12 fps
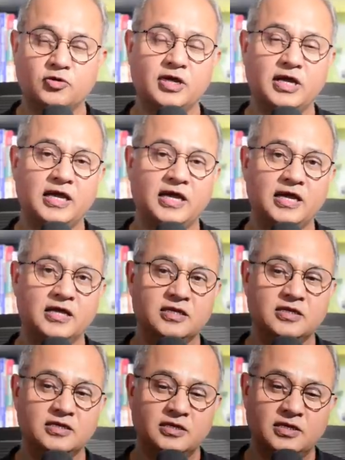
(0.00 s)
and
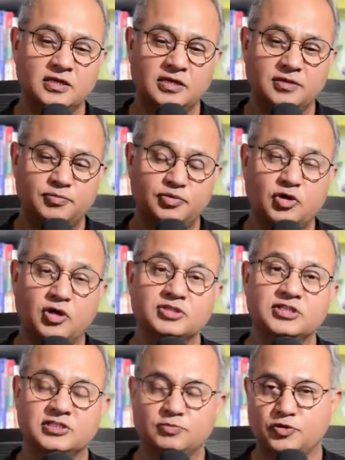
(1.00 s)

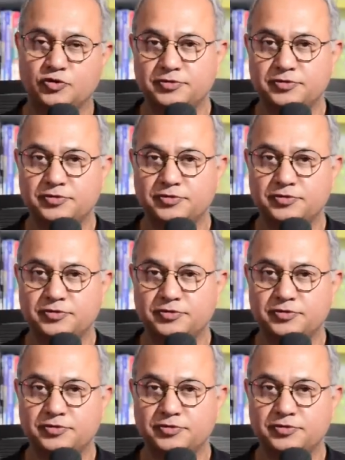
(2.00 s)
process more.